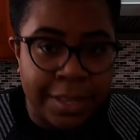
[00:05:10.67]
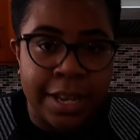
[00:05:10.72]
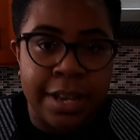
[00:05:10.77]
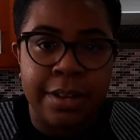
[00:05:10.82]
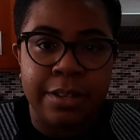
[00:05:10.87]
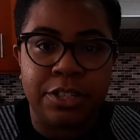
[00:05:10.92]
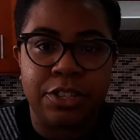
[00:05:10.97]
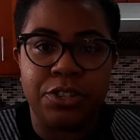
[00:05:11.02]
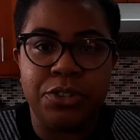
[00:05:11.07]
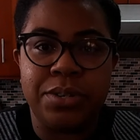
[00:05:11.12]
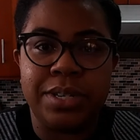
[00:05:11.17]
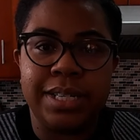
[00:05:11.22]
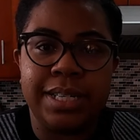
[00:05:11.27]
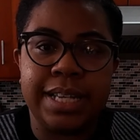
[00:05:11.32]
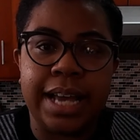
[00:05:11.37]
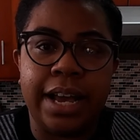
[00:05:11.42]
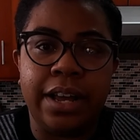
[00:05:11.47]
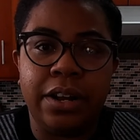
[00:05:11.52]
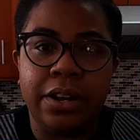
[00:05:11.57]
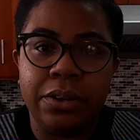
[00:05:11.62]
So you can
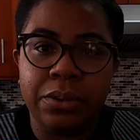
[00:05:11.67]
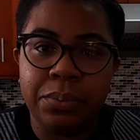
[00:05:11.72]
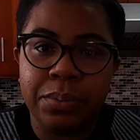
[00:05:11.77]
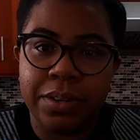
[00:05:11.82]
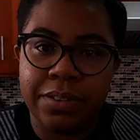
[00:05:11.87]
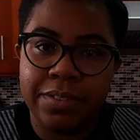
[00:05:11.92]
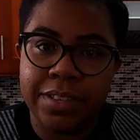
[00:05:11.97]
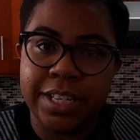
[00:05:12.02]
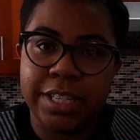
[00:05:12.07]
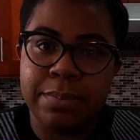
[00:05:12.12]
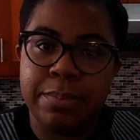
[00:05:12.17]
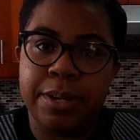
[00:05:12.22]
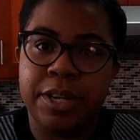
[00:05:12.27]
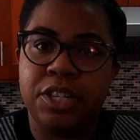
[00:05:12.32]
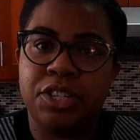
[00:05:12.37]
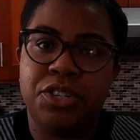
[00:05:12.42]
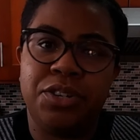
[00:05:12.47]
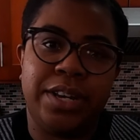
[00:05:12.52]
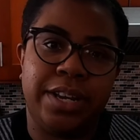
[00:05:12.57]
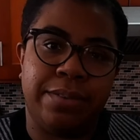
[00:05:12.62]
download one of these
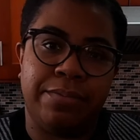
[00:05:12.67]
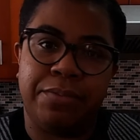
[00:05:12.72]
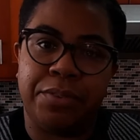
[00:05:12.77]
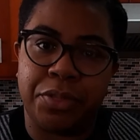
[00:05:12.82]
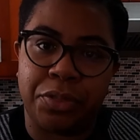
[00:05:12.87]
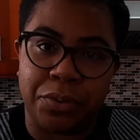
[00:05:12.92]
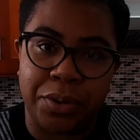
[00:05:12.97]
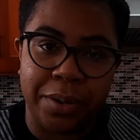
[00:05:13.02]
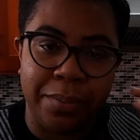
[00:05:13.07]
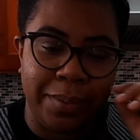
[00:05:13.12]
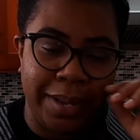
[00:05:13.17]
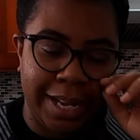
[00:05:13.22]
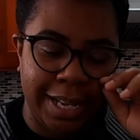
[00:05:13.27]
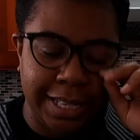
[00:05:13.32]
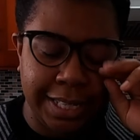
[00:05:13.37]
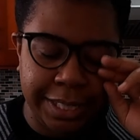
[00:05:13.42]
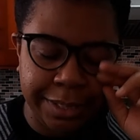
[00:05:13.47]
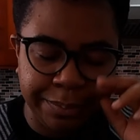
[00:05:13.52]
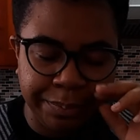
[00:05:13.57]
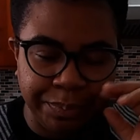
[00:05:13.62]
books. You get them for 3
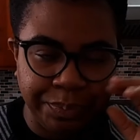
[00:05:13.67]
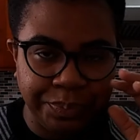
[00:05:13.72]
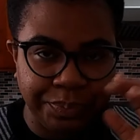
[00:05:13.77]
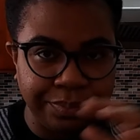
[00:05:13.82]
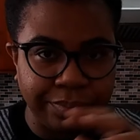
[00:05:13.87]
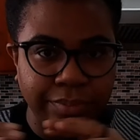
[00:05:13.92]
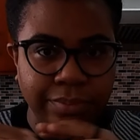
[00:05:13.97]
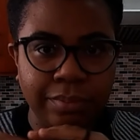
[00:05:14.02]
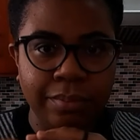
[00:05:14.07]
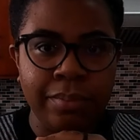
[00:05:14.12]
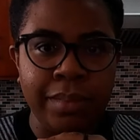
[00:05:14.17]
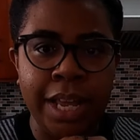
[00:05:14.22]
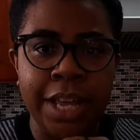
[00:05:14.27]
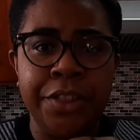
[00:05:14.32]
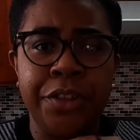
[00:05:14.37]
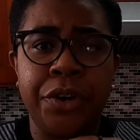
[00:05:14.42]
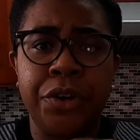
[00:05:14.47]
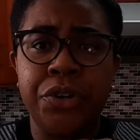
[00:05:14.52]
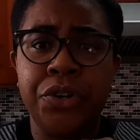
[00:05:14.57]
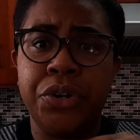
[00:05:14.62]
weeks, and
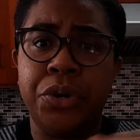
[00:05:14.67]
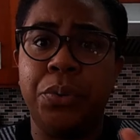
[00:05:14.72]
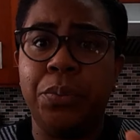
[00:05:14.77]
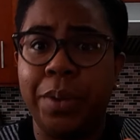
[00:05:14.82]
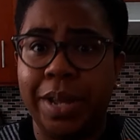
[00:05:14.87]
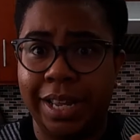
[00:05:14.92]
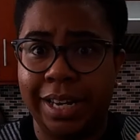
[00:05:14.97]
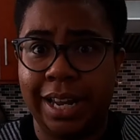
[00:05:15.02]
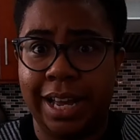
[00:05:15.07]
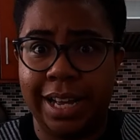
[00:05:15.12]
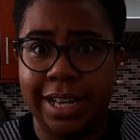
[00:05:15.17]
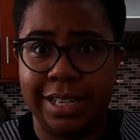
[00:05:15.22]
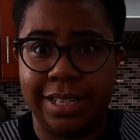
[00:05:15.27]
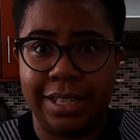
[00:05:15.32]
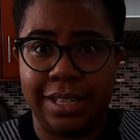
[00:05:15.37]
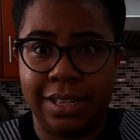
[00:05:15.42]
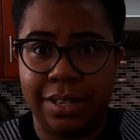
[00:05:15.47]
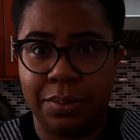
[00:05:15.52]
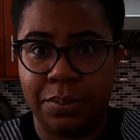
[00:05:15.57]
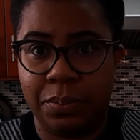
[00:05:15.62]
there are no wait
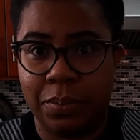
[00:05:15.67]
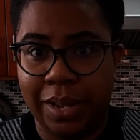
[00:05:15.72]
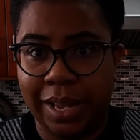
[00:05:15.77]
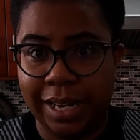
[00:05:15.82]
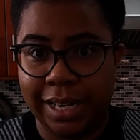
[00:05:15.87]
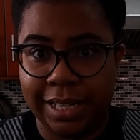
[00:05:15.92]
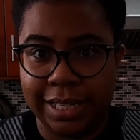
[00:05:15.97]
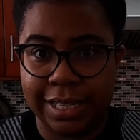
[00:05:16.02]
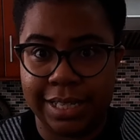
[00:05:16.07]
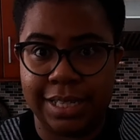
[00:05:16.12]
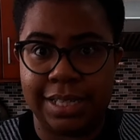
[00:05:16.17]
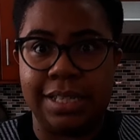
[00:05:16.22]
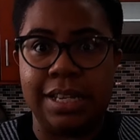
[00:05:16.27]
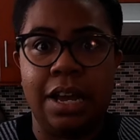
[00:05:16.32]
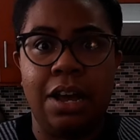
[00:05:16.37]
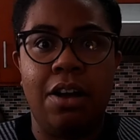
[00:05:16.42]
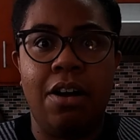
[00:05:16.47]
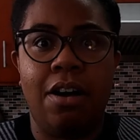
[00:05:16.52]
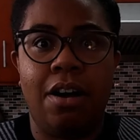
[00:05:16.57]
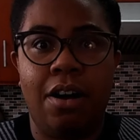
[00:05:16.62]
lists
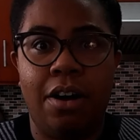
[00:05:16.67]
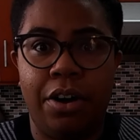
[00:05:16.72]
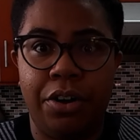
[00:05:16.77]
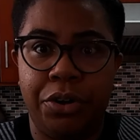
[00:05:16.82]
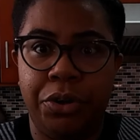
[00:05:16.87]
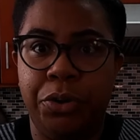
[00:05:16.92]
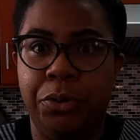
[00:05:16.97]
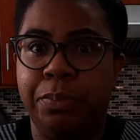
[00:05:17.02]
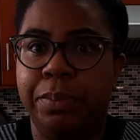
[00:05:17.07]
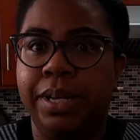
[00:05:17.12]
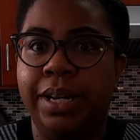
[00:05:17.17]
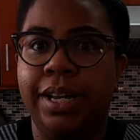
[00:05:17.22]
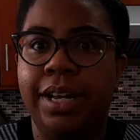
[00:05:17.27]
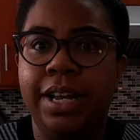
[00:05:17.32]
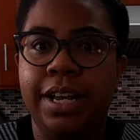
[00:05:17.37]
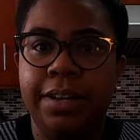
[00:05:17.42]
on Hoople.